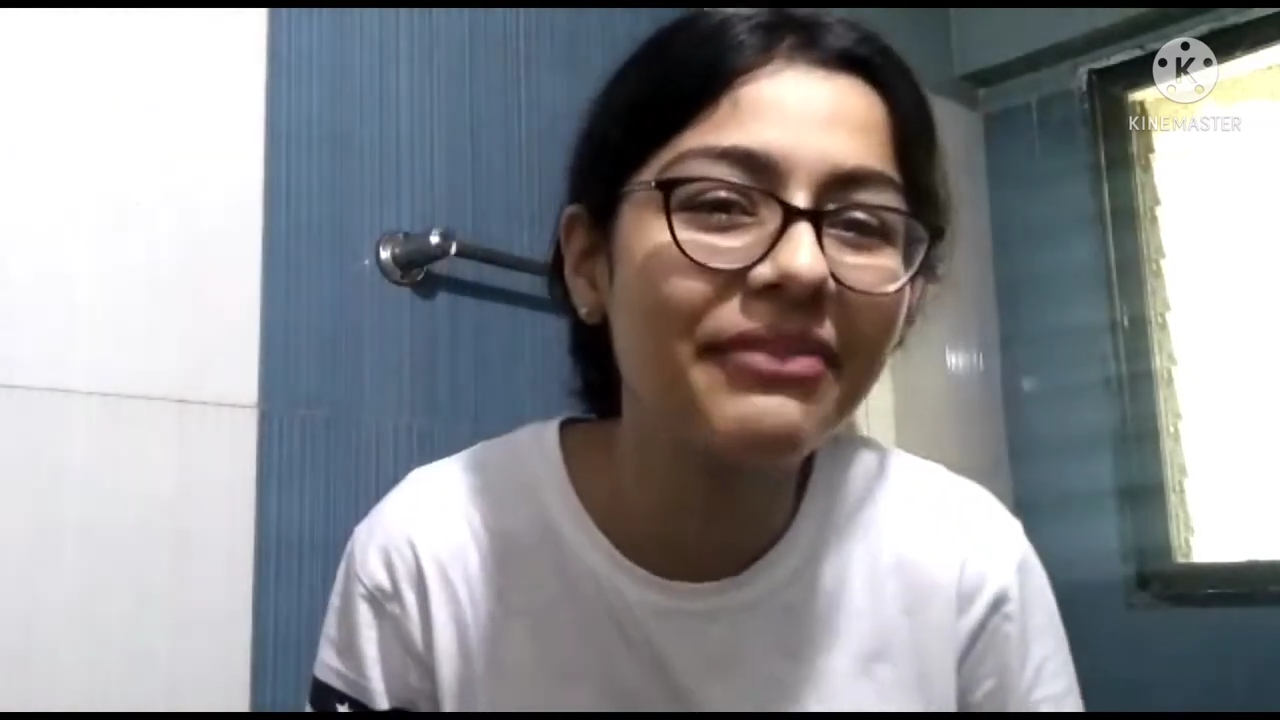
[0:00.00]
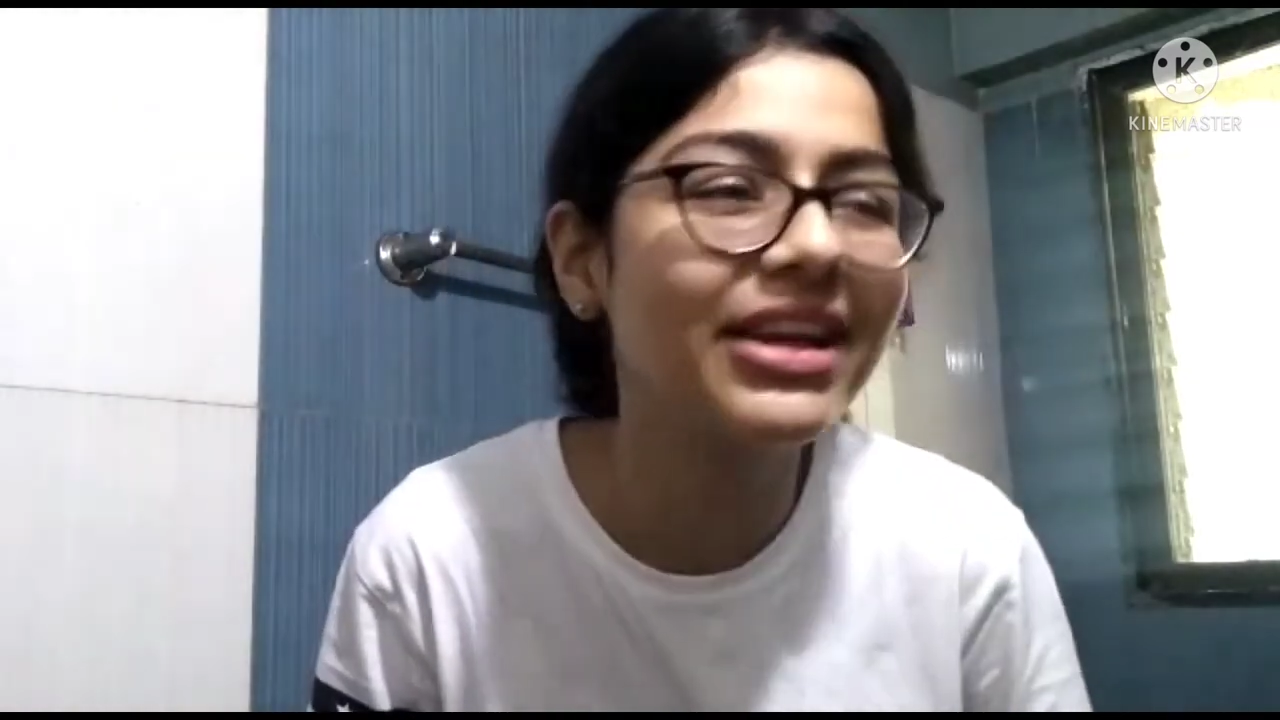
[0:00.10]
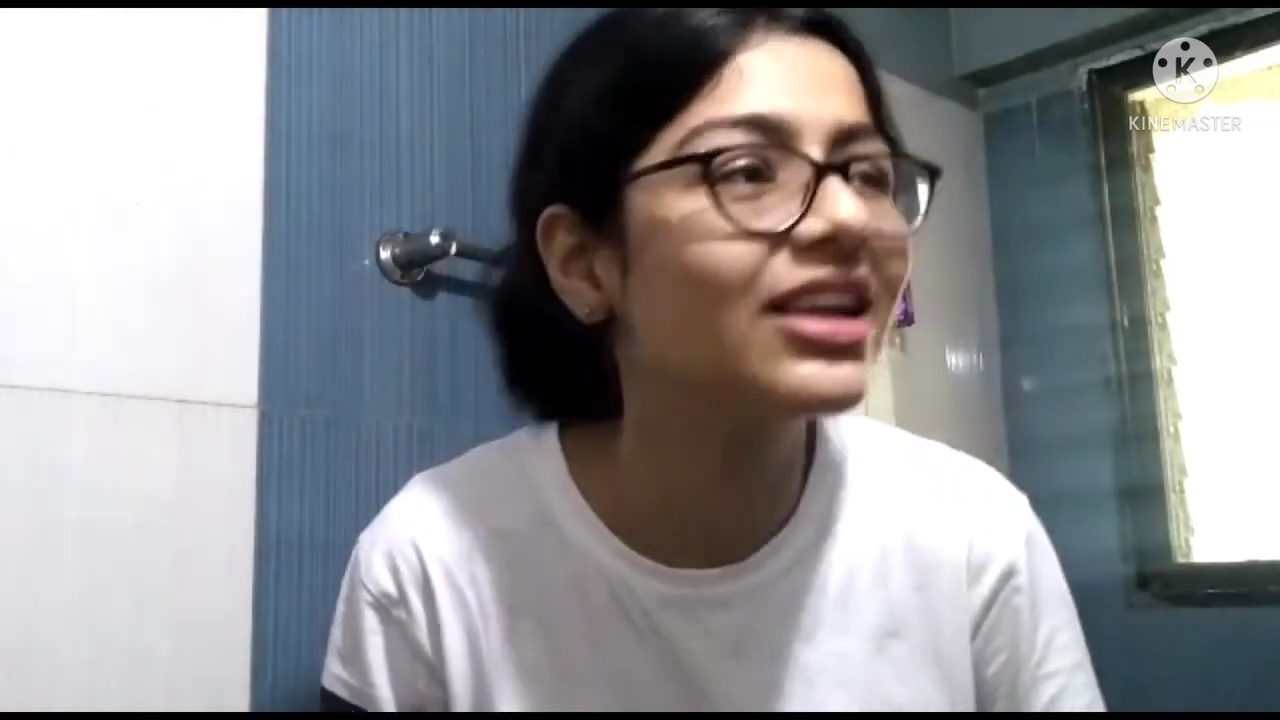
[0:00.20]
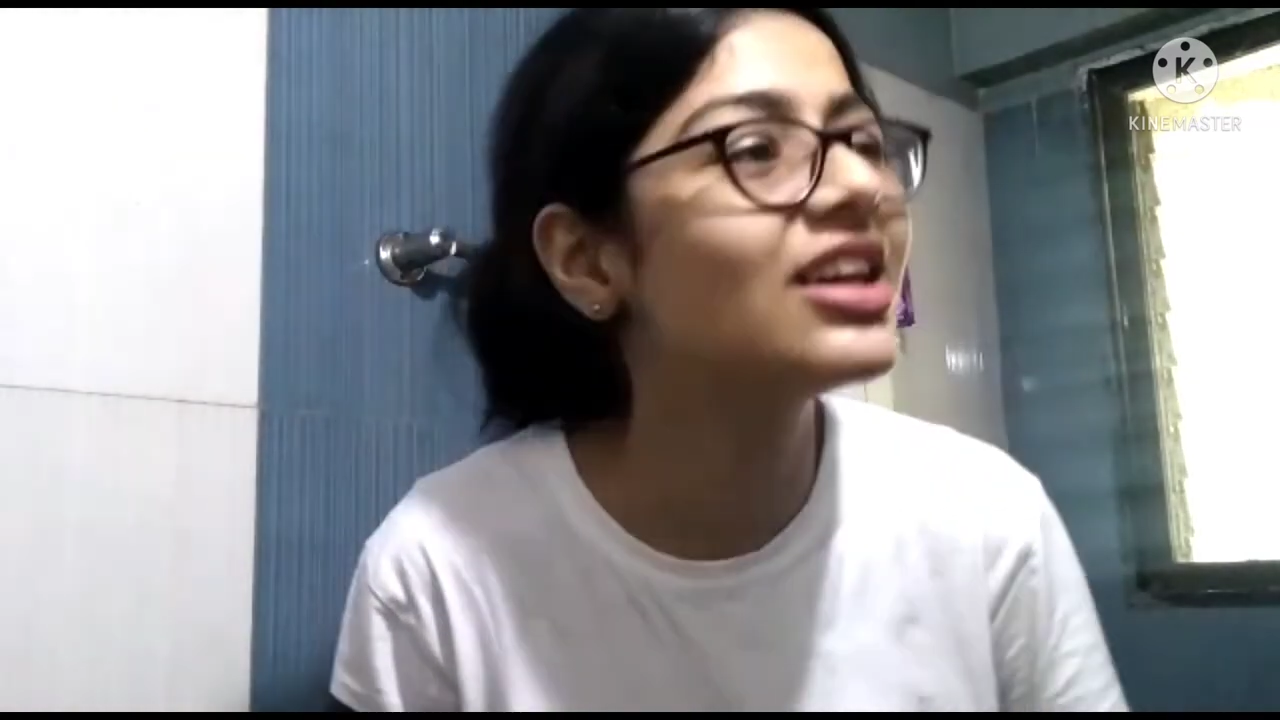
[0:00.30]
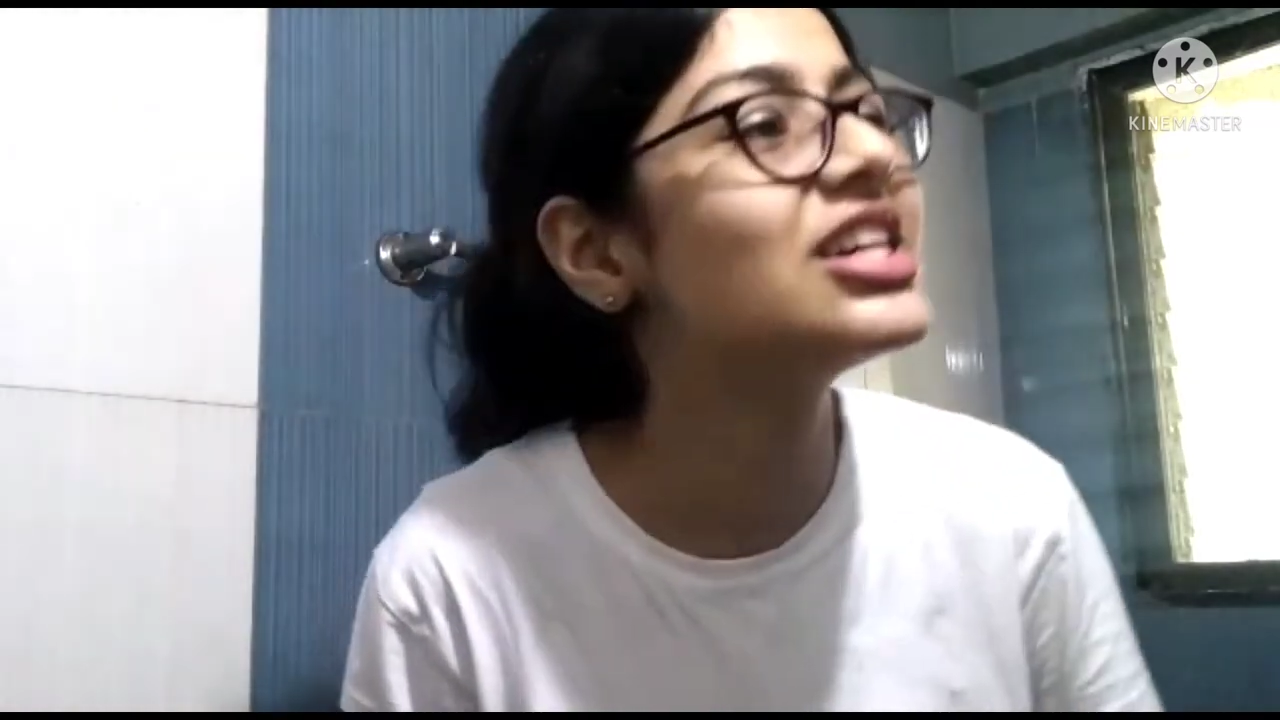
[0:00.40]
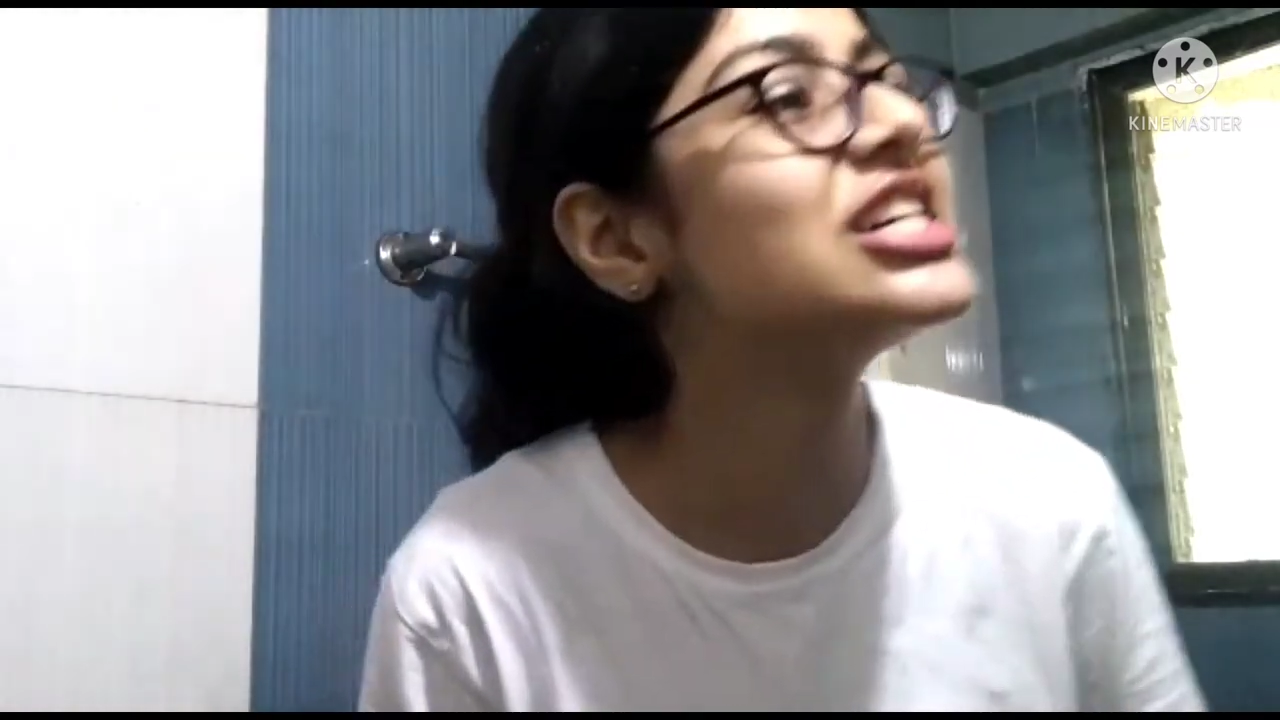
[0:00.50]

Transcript: I mean,